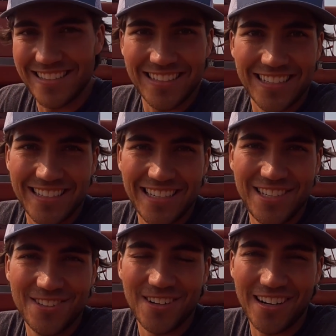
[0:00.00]

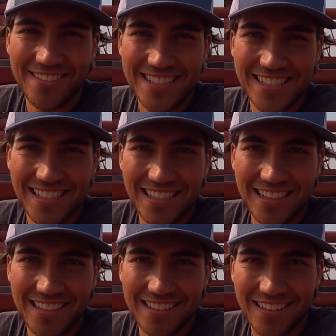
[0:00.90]
continue
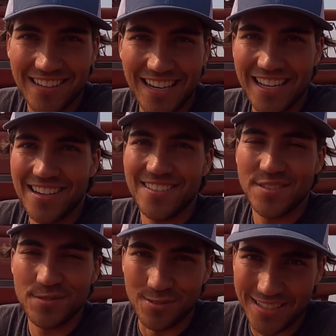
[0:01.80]
harvesting our acres
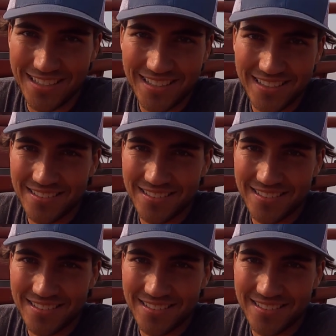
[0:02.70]
of wheat.